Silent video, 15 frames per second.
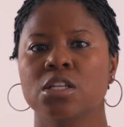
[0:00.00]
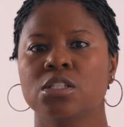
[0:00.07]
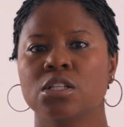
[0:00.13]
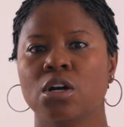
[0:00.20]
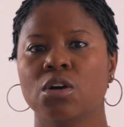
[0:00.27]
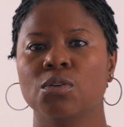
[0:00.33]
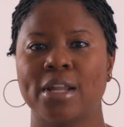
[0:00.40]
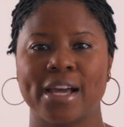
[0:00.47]

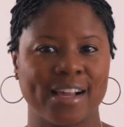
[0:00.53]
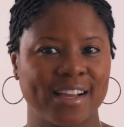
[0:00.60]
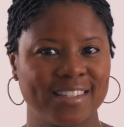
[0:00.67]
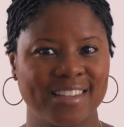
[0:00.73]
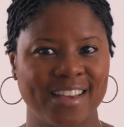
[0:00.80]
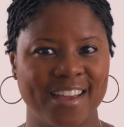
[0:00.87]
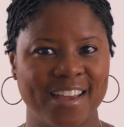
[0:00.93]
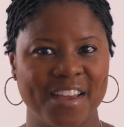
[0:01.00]
So like I
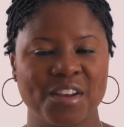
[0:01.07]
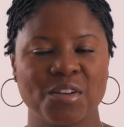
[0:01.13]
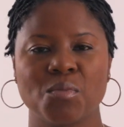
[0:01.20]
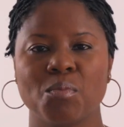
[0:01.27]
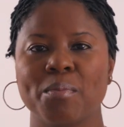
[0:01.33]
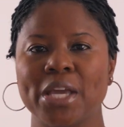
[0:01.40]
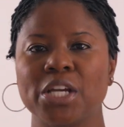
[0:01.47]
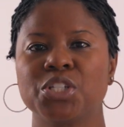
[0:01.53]
said,
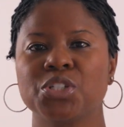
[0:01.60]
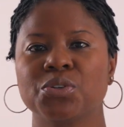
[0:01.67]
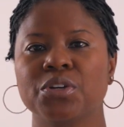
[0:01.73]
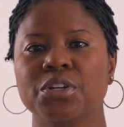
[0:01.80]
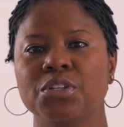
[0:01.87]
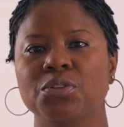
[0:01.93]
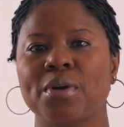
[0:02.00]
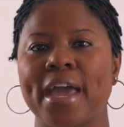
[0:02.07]
make sure
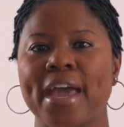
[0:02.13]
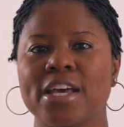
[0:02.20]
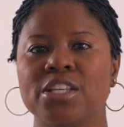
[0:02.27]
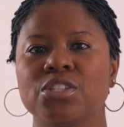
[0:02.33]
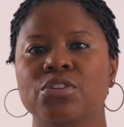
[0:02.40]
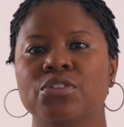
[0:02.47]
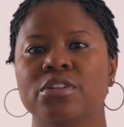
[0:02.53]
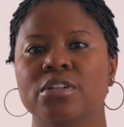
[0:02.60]
you ask
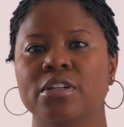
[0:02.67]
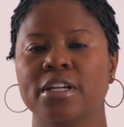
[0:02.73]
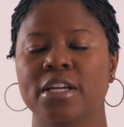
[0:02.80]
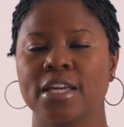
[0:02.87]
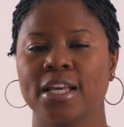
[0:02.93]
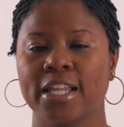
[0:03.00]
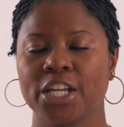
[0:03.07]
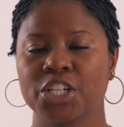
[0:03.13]
your
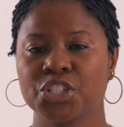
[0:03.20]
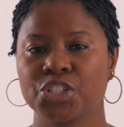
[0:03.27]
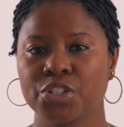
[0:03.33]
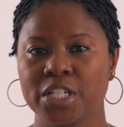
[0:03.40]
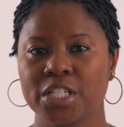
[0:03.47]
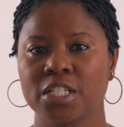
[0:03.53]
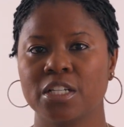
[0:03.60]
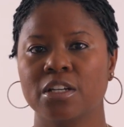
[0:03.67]

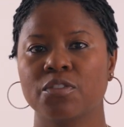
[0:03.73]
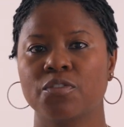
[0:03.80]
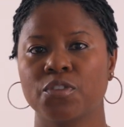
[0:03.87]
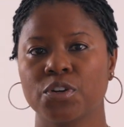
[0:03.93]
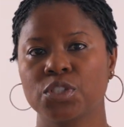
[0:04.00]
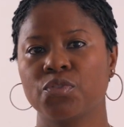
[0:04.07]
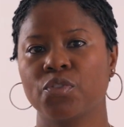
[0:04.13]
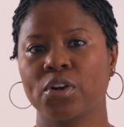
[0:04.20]
electrician
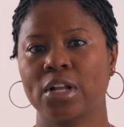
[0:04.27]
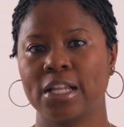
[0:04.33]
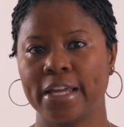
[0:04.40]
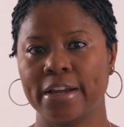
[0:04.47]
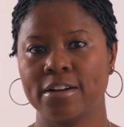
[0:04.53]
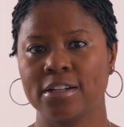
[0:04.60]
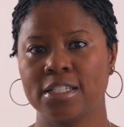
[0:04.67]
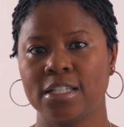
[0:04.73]
first for
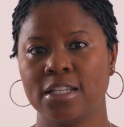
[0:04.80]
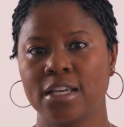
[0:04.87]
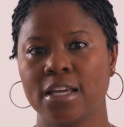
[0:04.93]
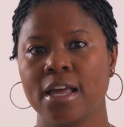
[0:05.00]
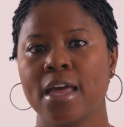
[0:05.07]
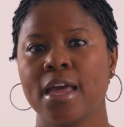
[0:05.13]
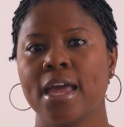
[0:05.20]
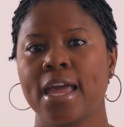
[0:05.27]
clarity
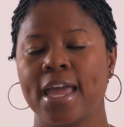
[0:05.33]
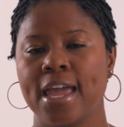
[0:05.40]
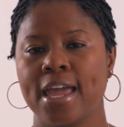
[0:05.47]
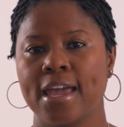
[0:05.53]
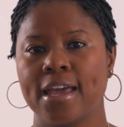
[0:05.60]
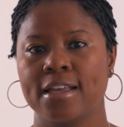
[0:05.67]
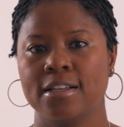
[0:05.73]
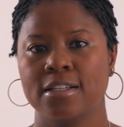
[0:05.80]

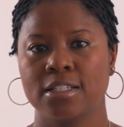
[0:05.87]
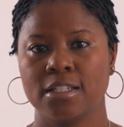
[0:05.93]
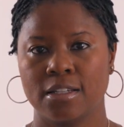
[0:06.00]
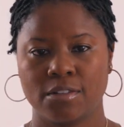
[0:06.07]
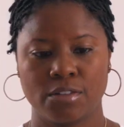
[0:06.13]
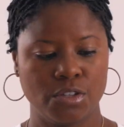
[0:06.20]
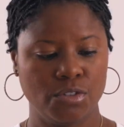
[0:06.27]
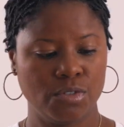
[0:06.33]
and
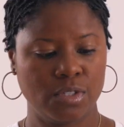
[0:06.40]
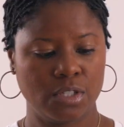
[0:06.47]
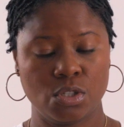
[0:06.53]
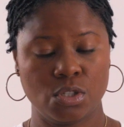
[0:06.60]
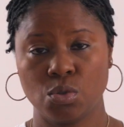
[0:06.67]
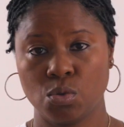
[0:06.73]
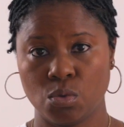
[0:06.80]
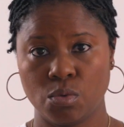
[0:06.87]
use
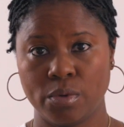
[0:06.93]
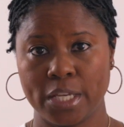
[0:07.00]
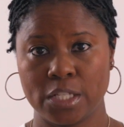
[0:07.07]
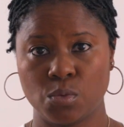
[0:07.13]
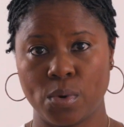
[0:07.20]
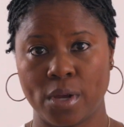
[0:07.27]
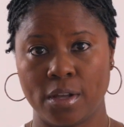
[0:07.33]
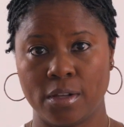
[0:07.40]
tool as
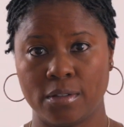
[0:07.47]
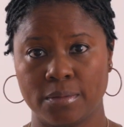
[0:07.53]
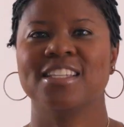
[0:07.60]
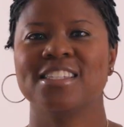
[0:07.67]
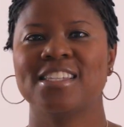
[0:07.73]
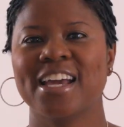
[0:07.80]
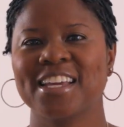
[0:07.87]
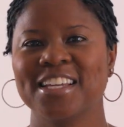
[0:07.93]
well. The
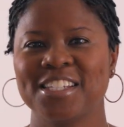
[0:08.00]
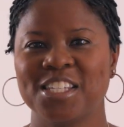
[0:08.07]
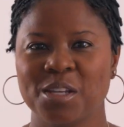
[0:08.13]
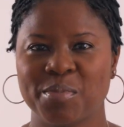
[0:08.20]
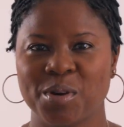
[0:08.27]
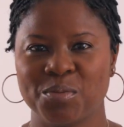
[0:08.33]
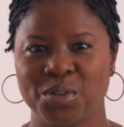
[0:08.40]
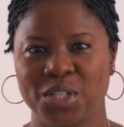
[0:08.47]
second
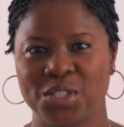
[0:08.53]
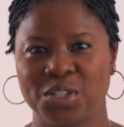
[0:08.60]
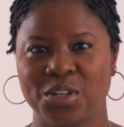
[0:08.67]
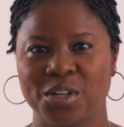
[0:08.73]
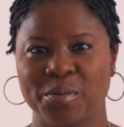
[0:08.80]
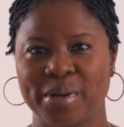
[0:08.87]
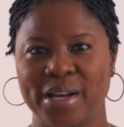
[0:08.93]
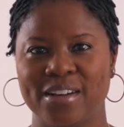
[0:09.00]
tip I want to
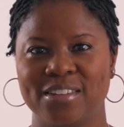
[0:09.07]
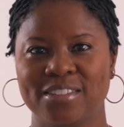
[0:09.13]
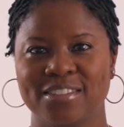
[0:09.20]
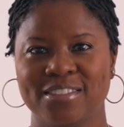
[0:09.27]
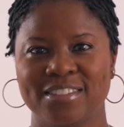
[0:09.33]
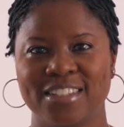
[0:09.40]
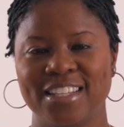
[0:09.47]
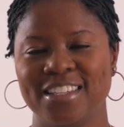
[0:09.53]
talk about
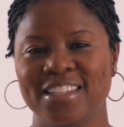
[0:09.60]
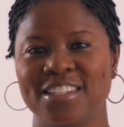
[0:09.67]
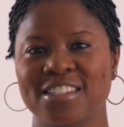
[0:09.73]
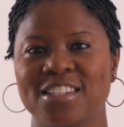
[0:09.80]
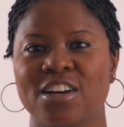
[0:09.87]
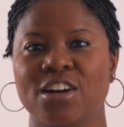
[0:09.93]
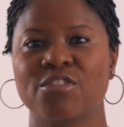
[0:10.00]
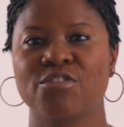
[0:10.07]
is
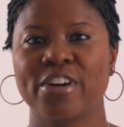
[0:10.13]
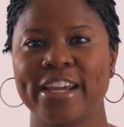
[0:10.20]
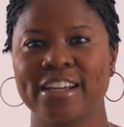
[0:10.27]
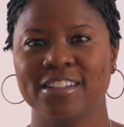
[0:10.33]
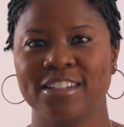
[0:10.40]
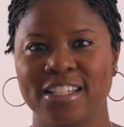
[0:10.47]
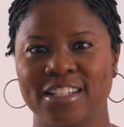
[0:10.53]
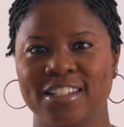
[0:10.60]
a
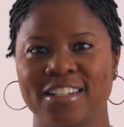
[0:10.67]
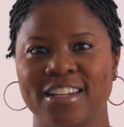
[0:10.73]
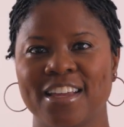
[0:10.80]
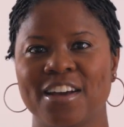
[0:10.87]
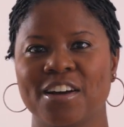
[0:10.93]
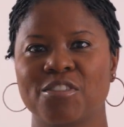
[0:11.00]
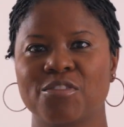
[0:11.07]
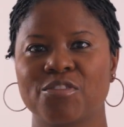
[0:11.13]
railing.
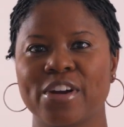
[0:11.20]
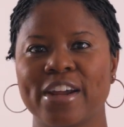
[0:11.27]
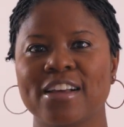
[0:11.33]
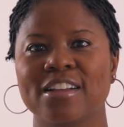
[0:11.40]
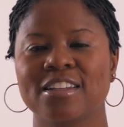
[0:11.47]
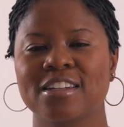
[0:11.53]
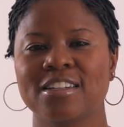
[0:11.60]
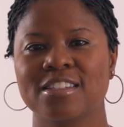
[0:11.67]
A
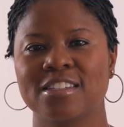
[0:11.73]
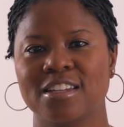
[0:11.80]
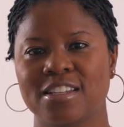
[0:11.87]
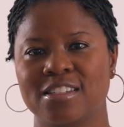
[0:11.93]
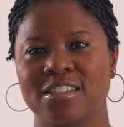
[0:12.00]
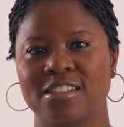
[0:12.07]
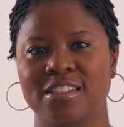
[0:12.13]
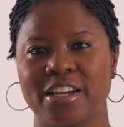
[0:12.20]
railing is
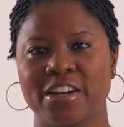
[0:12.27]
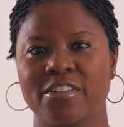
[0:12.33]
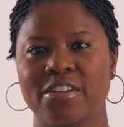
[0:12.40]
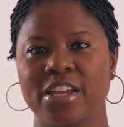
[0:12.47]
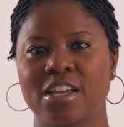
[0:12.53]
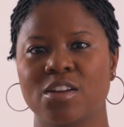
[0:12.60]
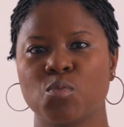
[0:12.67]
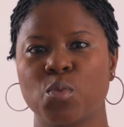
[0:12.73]

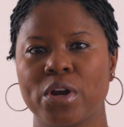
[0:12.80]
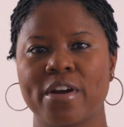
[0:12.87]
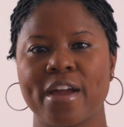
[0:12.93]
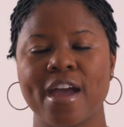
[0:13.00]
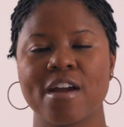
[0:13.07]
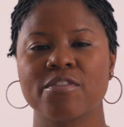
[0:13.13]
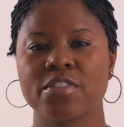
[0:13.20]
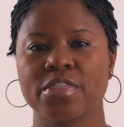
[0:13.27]
necessary
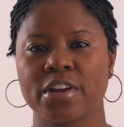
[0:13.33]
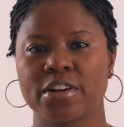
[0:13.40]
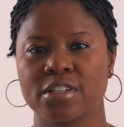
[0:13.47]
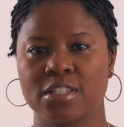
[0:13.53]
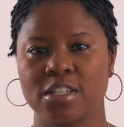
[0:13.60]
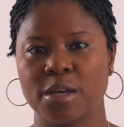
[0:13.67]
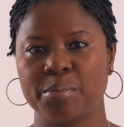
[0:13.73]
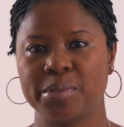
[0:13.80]
wherever there are
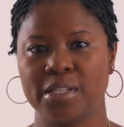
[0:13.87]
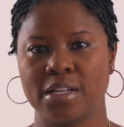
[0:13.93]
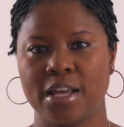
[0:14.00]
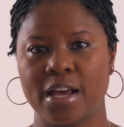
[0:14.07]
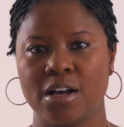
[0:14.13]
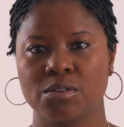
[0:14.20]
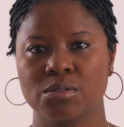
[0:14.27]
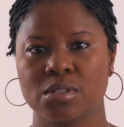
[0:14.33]
steps in the
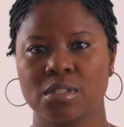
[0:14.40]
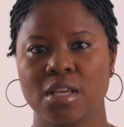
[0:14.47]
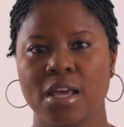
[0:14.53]
house.